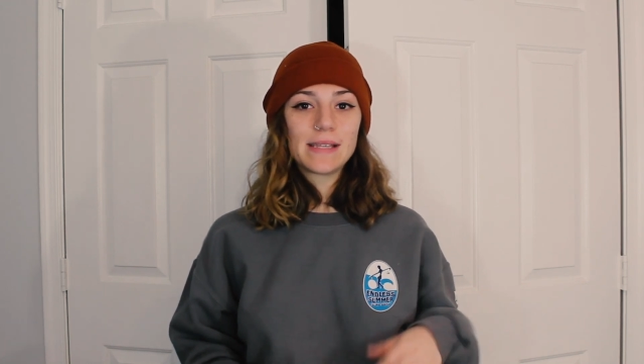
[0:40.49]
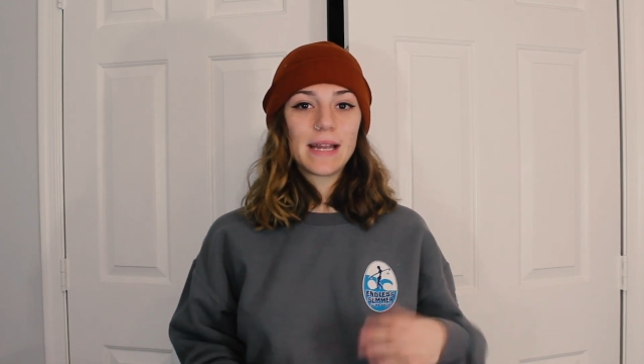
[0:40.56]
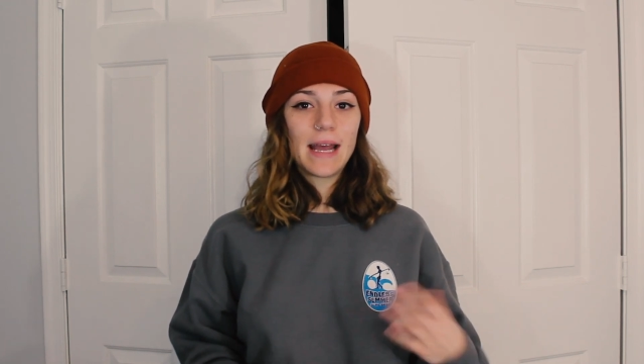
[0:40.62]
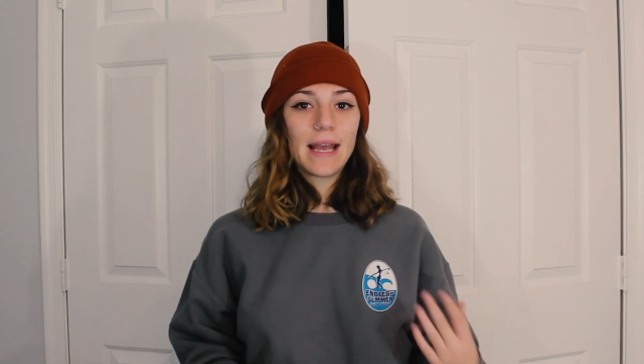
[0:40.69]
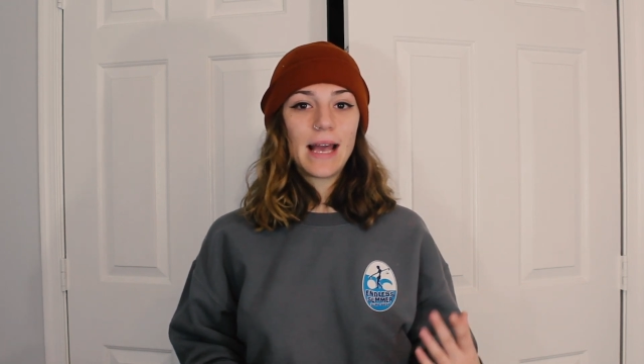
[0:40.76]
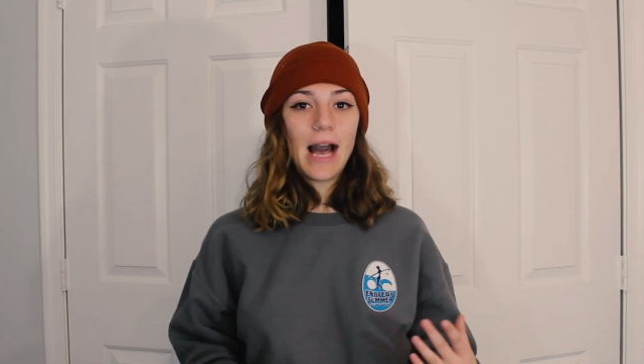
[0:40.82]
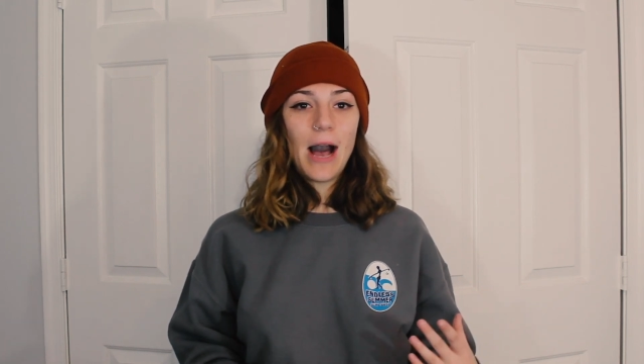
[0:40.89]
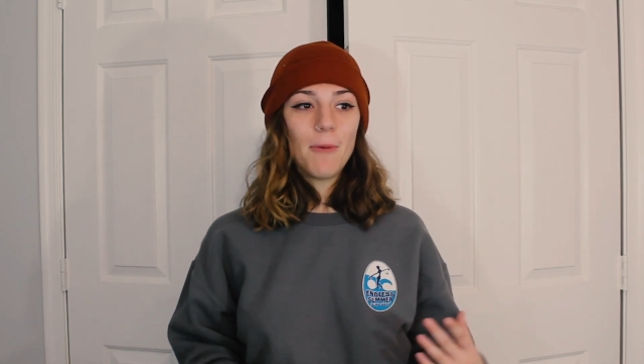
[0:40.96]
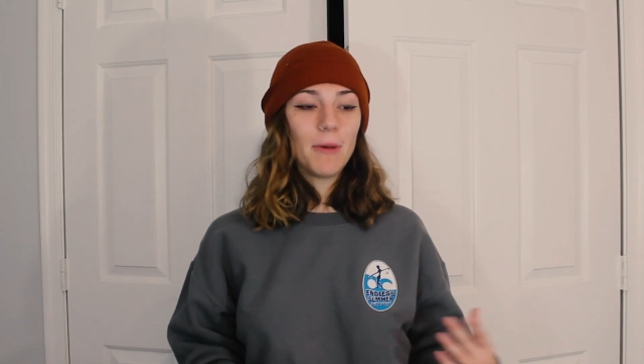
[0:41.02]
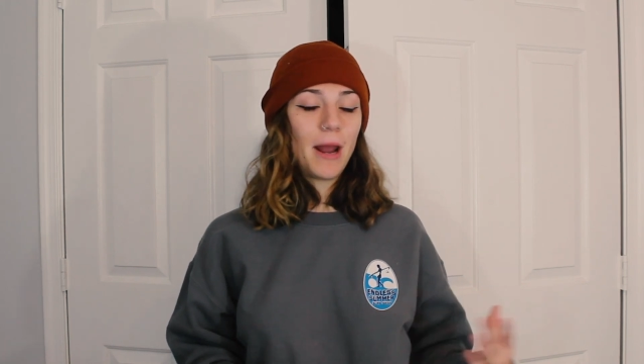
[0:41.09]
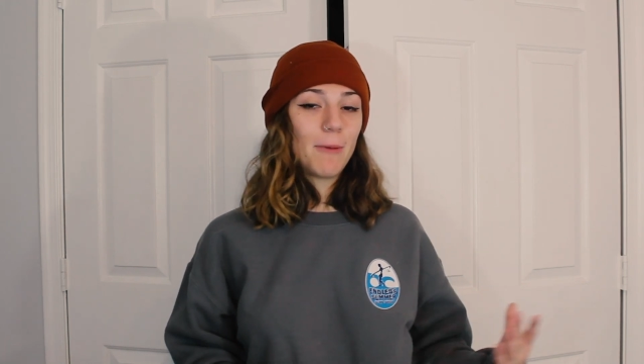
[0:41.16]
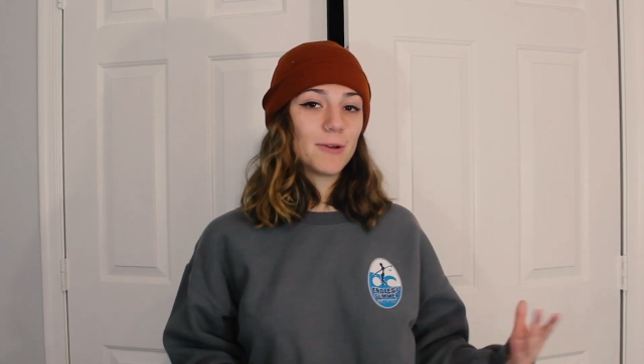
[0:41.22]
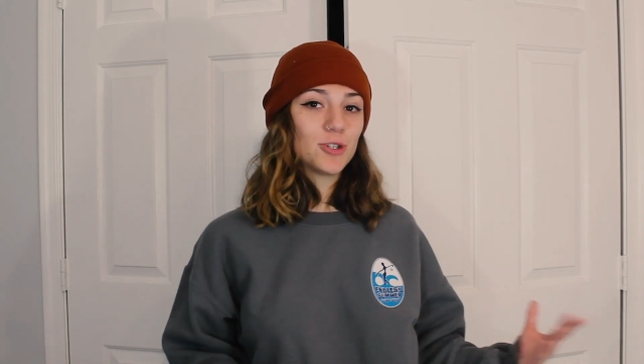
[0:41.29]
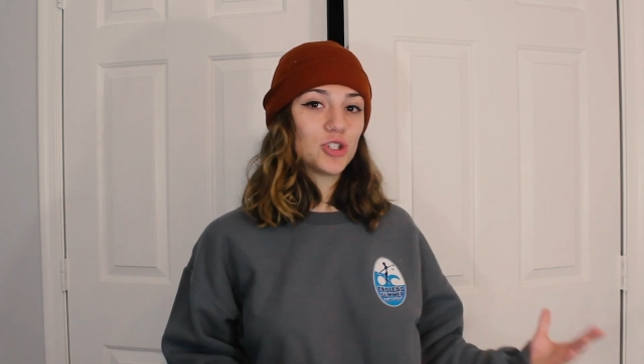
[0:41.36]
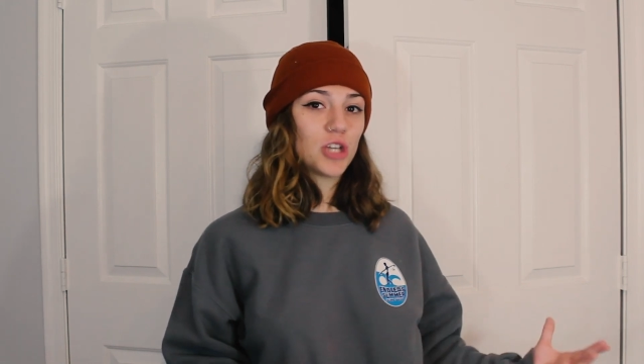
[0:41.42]
that I got when
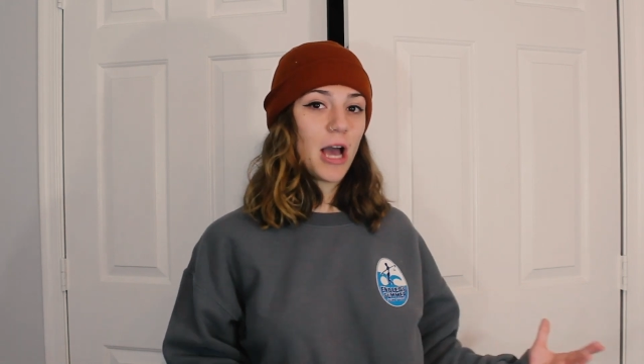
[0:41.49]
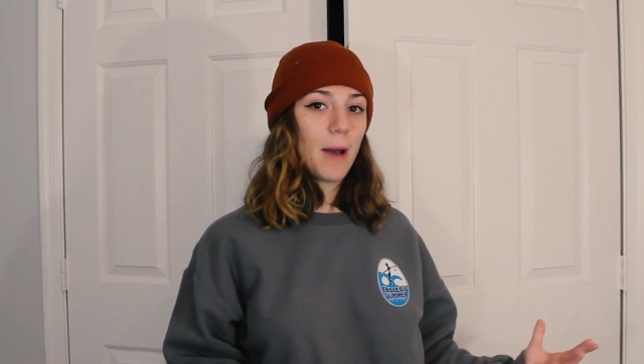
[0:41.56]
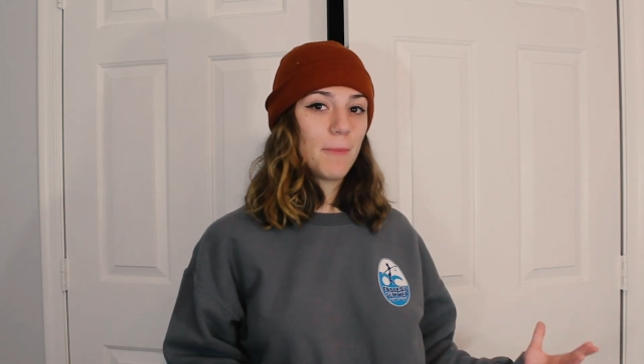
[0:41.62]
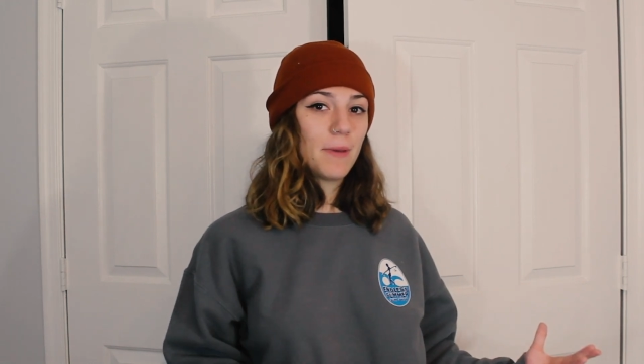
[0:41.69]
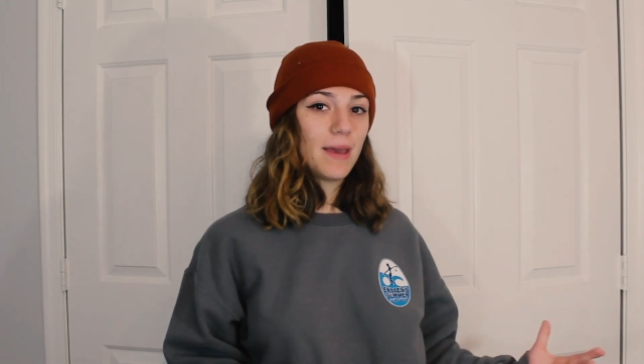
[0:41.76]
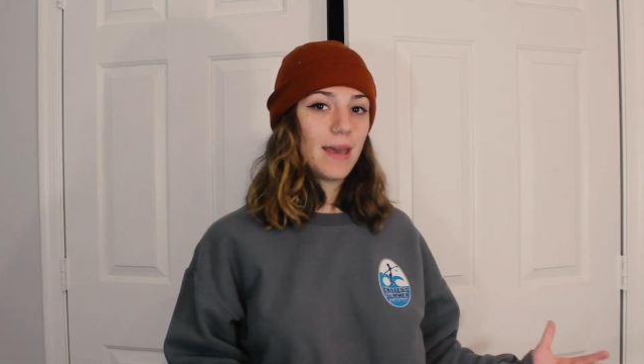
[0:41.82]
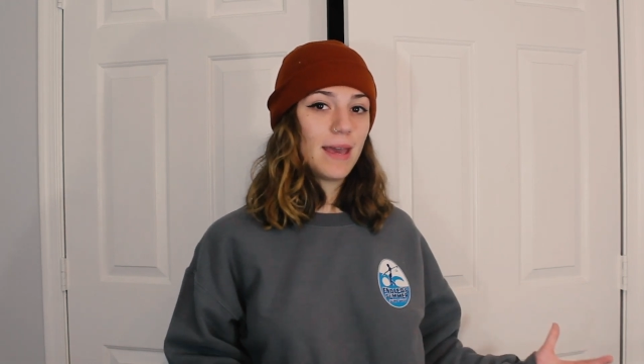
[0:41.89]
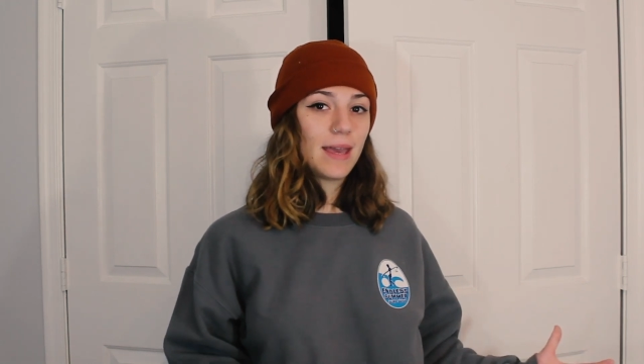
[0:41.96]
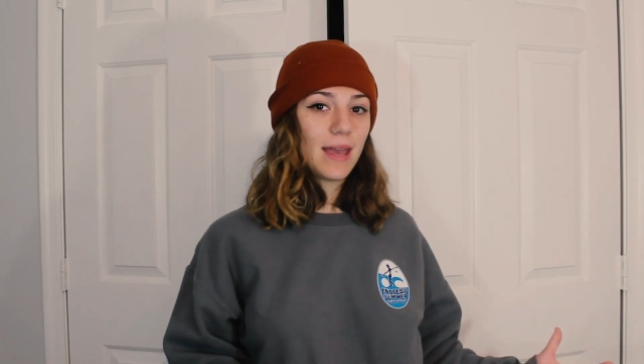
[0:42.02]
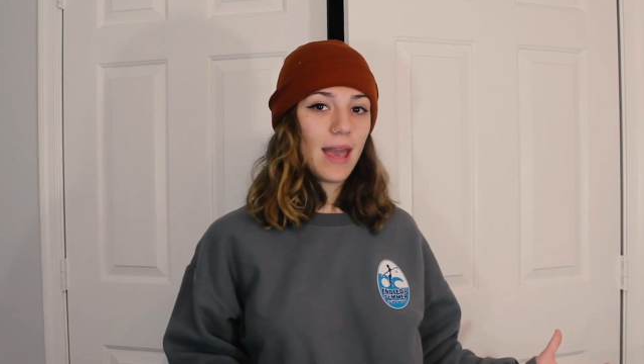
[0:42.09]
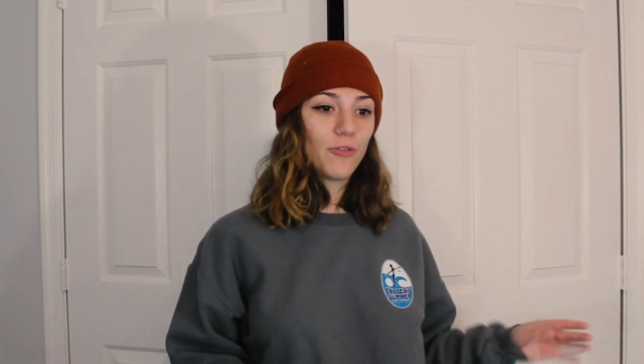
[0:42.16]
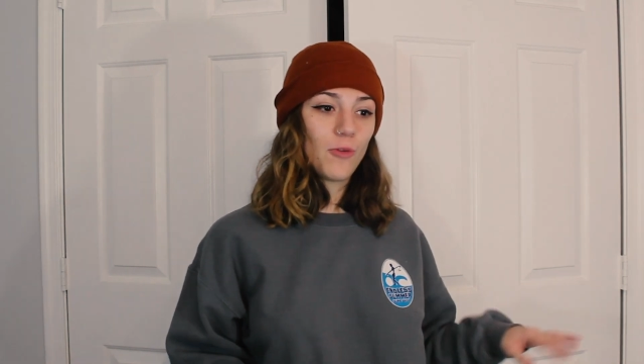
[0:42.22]
I went shopping.